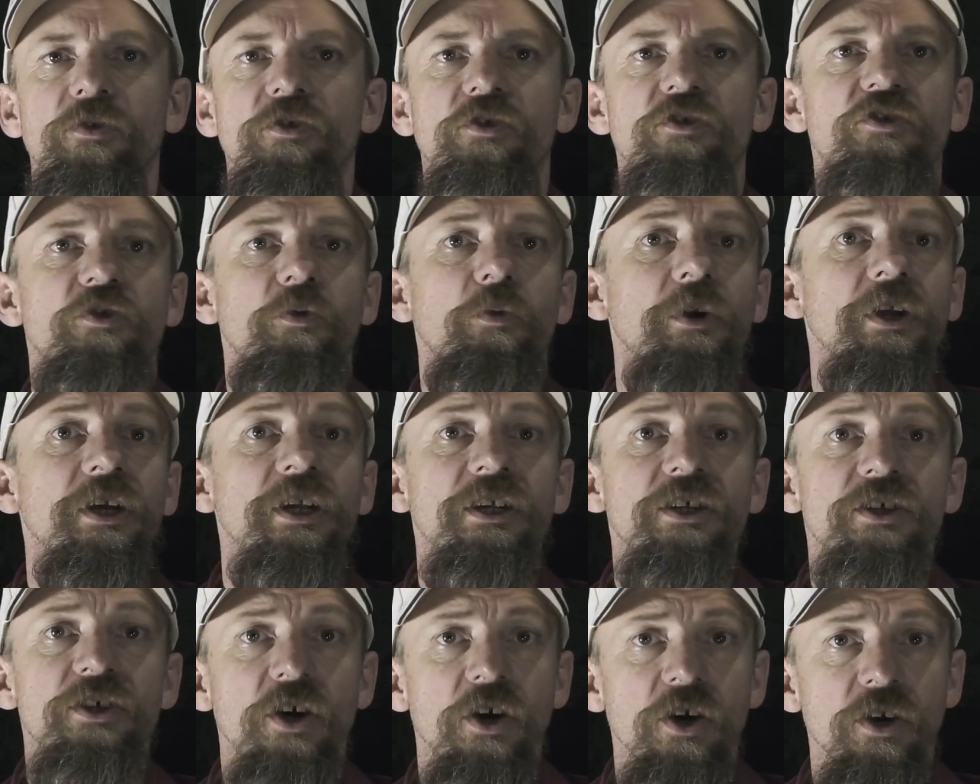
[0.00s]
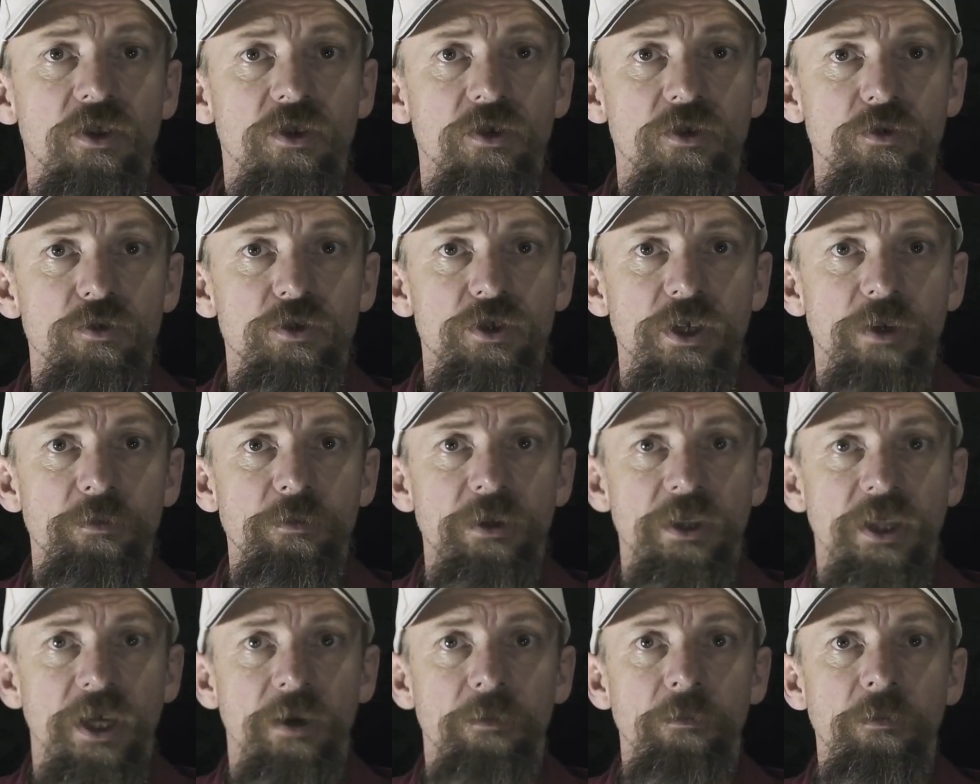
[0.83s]
So we're going to talk through some
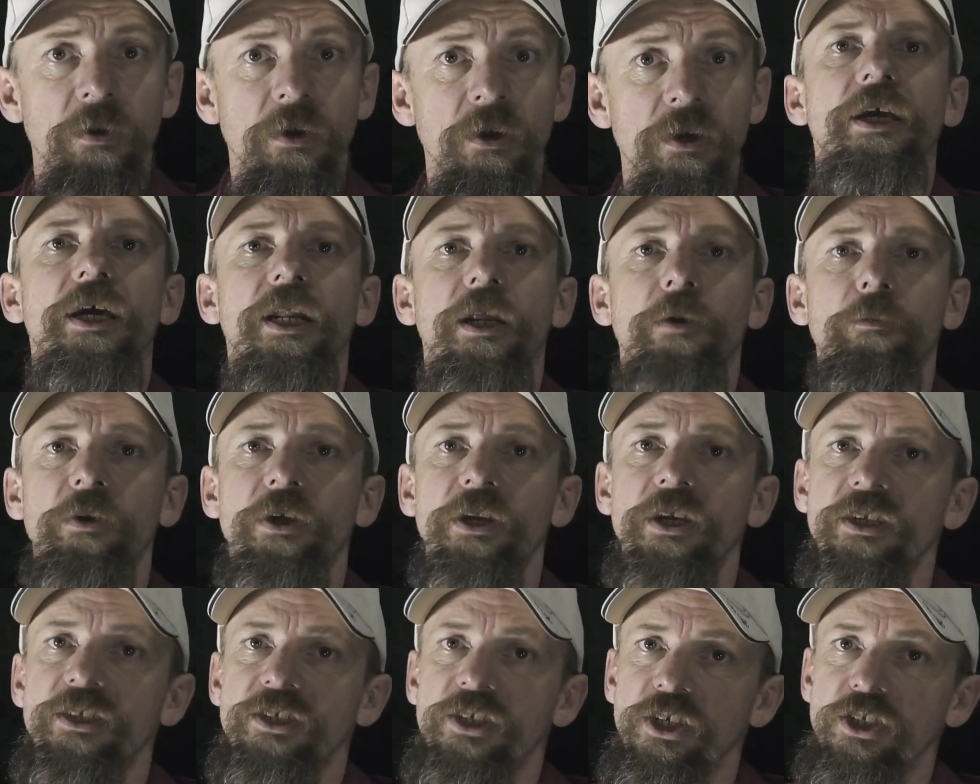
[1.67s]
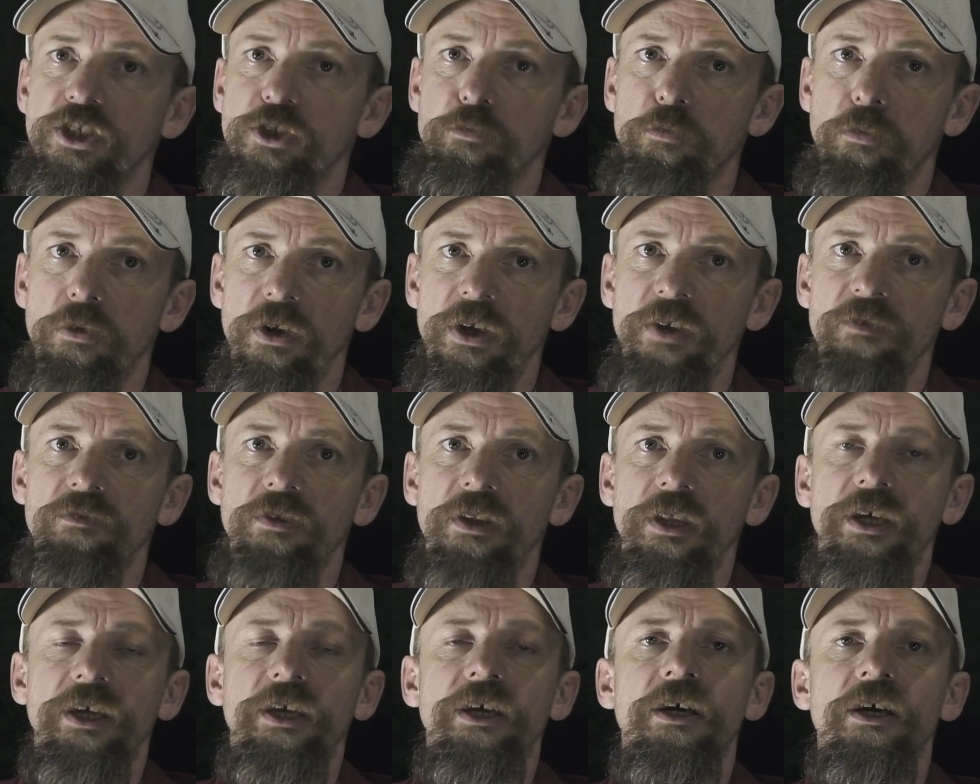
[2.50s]
of them, and I'm going to touch
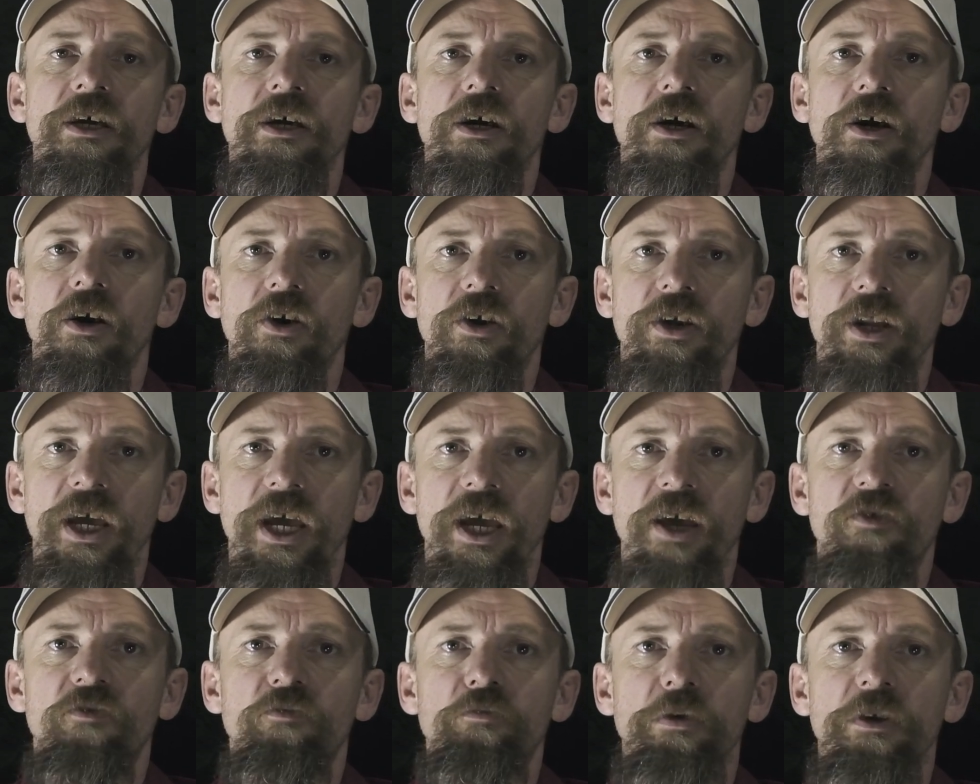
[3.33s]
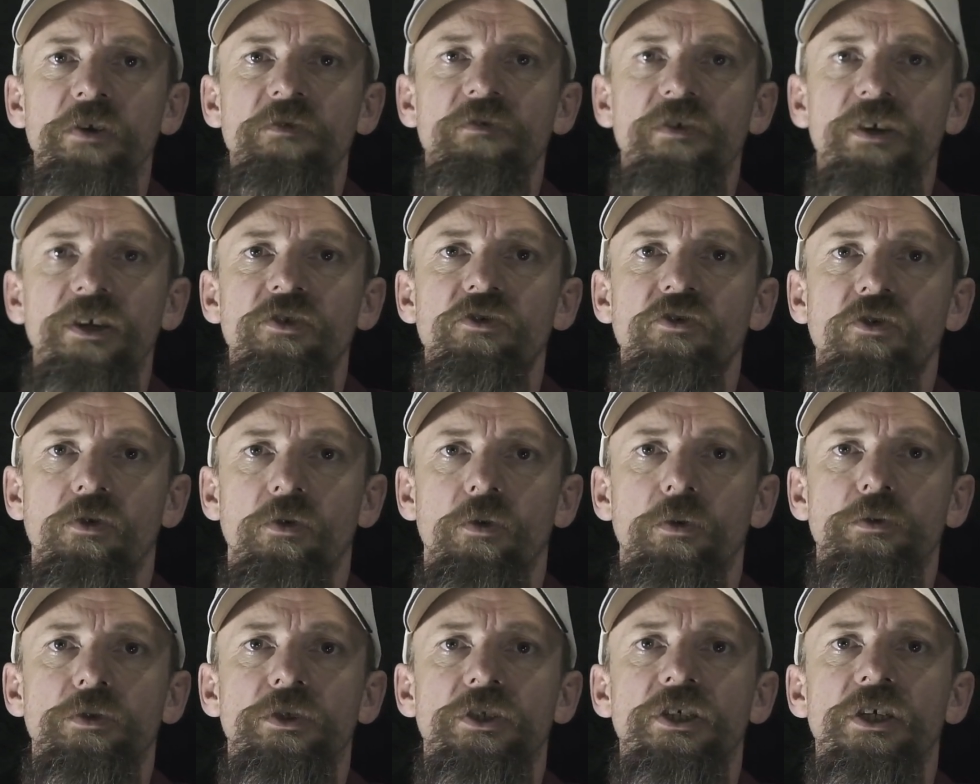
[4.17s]
briefly on FPV
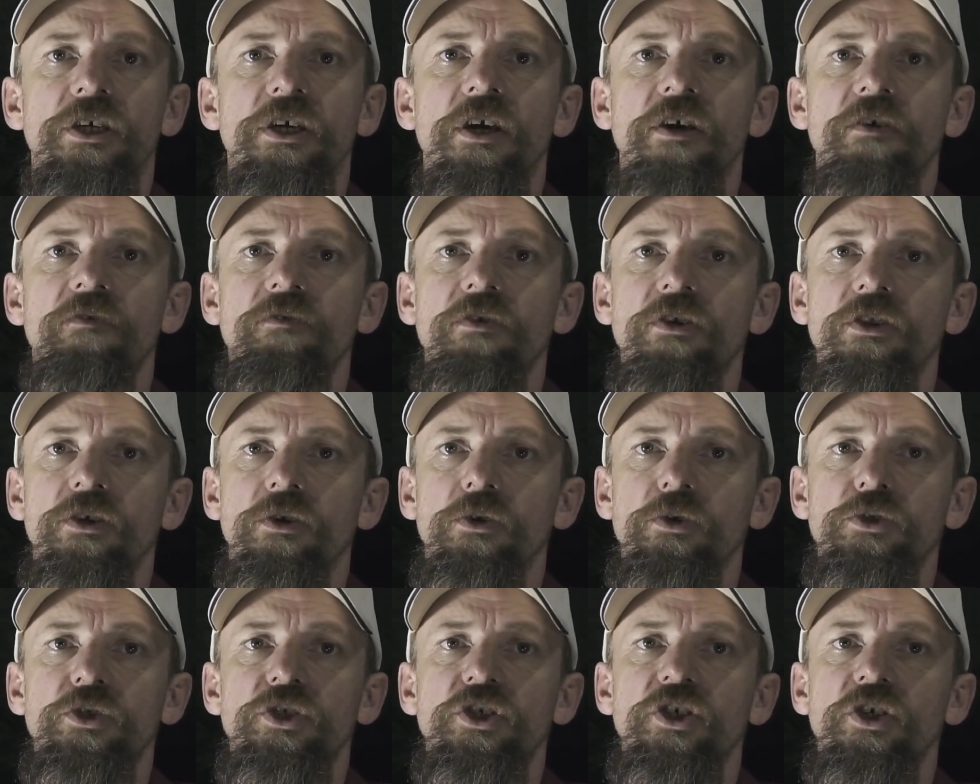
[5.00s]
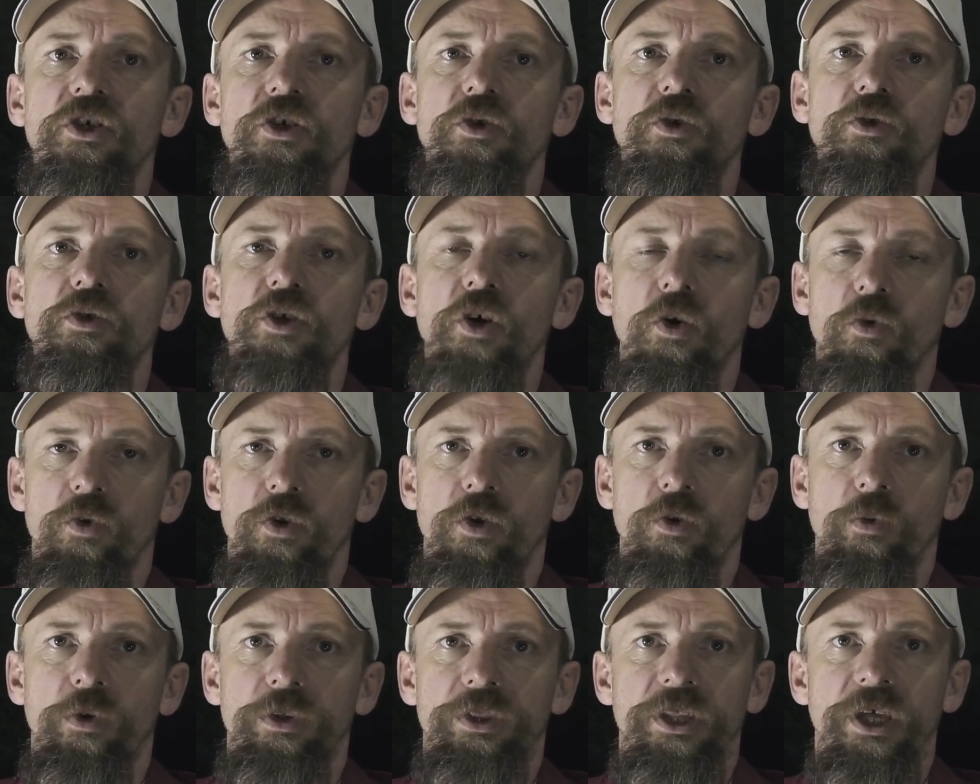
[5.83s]
drones for those who don't
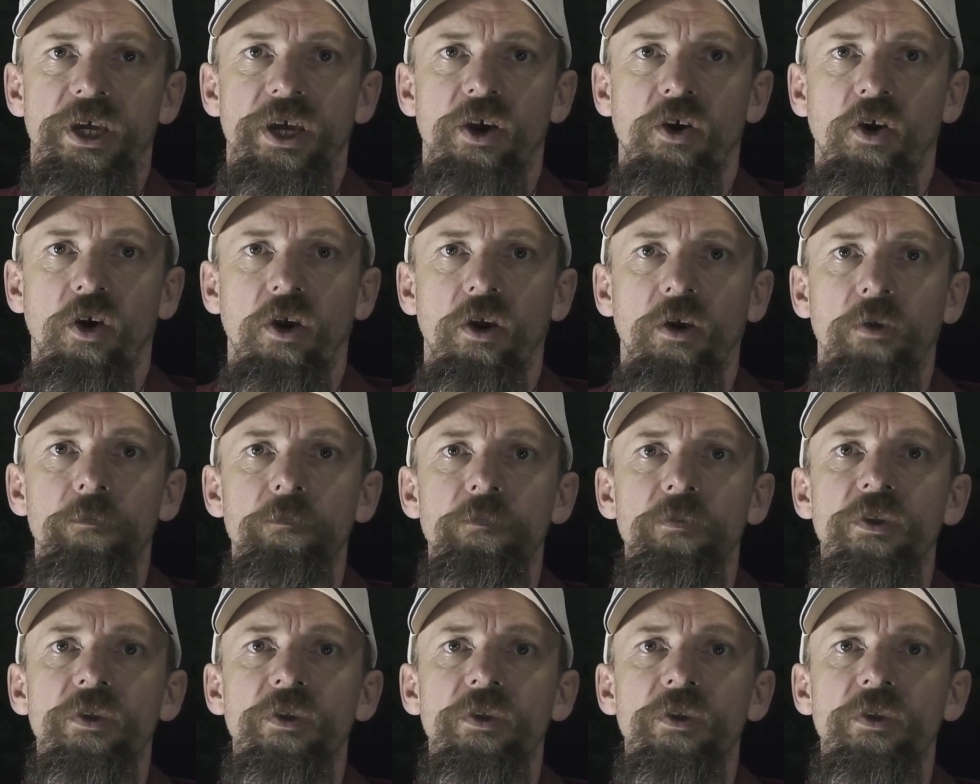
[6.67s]
know what they are.